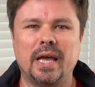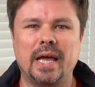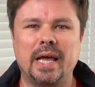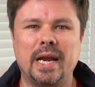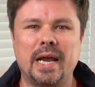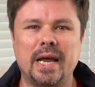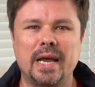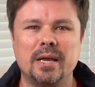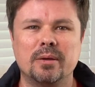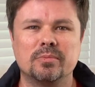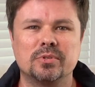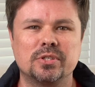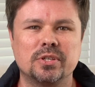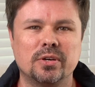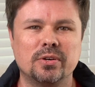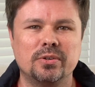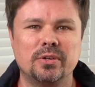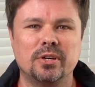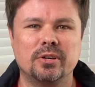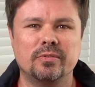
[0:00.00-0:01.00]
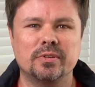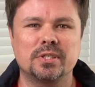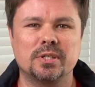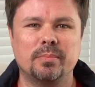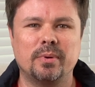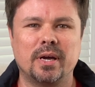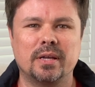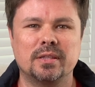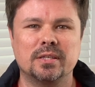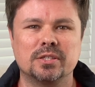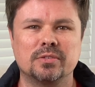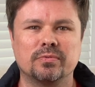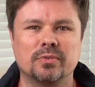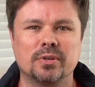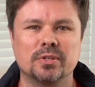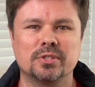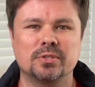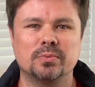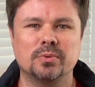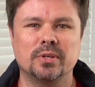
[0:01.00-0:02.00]
And I am so nervous about this
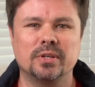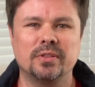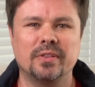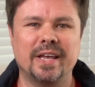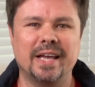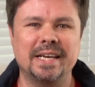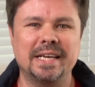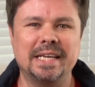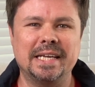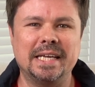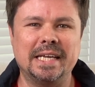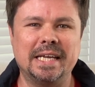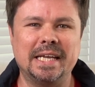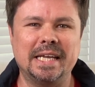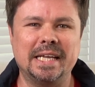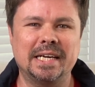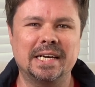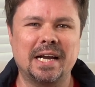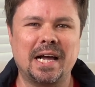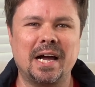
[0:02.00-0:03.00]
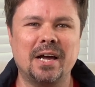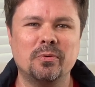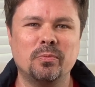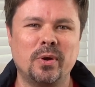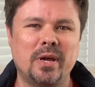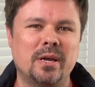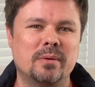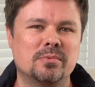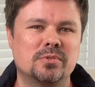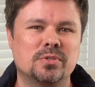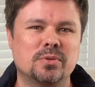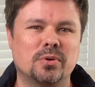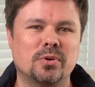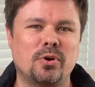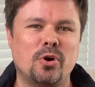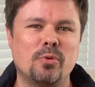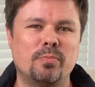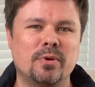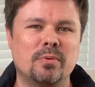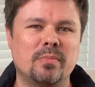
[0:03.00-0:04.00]
first one that in an odd way I'm sort
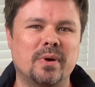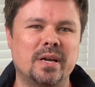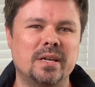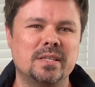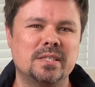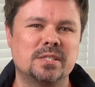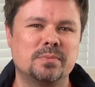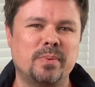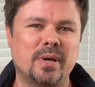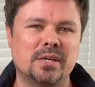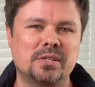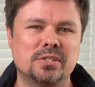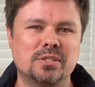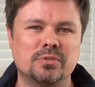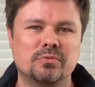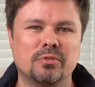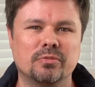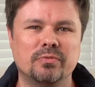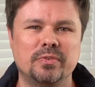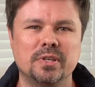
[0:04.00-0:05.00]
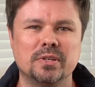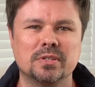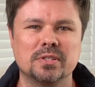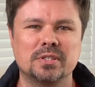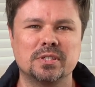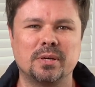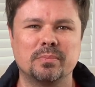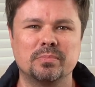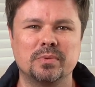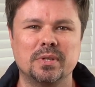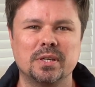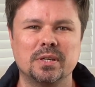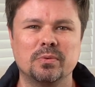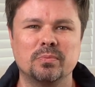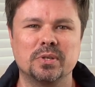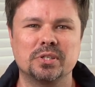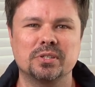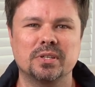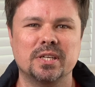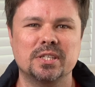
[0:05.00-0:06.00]
of hoping my inspections reveal something
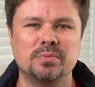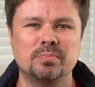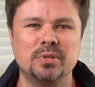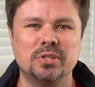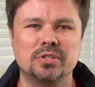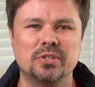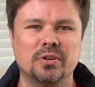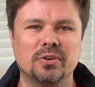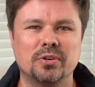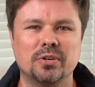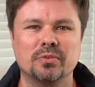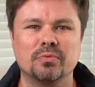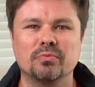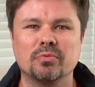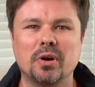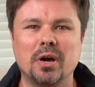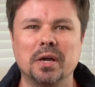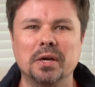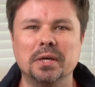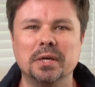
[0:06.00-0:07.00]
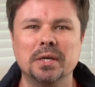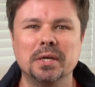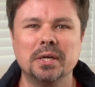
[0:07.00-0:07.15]
which lets me turn and run.